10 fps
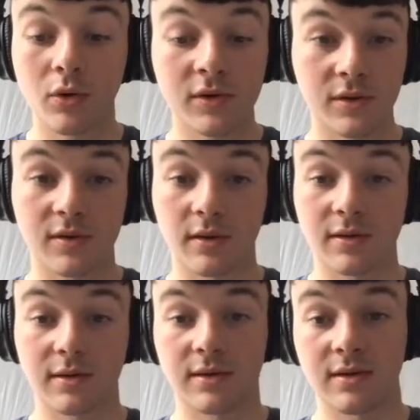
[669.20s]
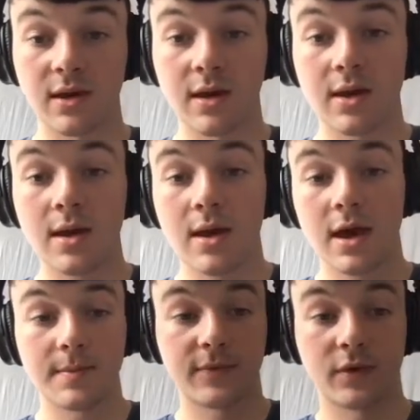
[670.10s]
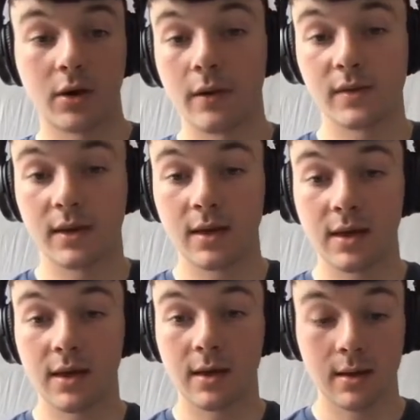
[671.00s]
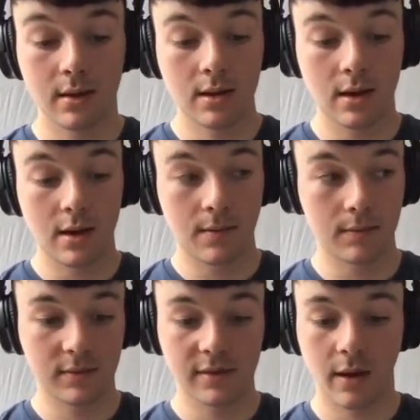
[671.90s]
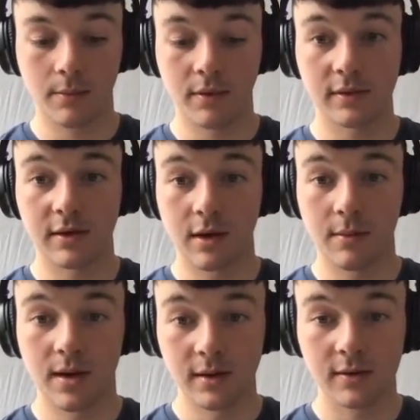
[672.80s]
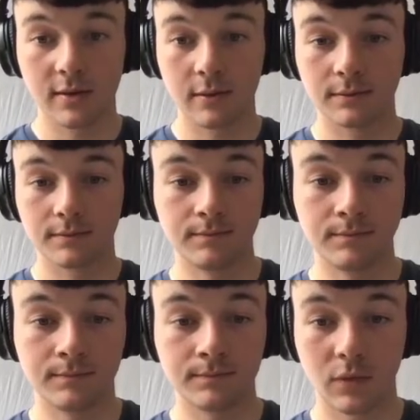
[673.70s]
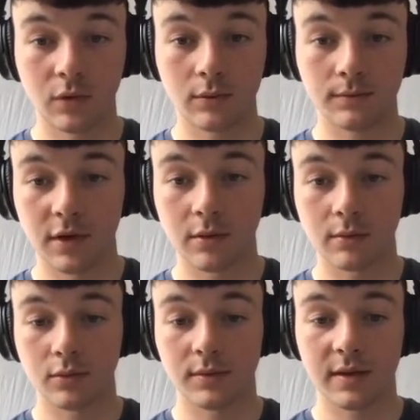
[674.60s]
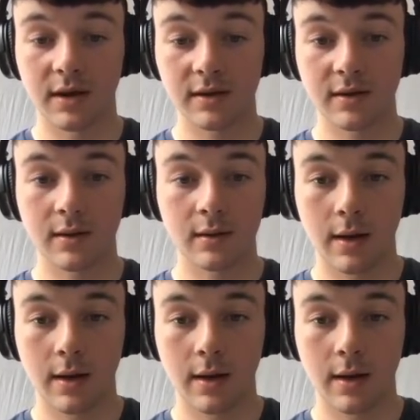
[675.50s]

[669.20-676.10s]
also starting to see, if I go over to here, Tampa TMS. Oh no, whoopsie daisy.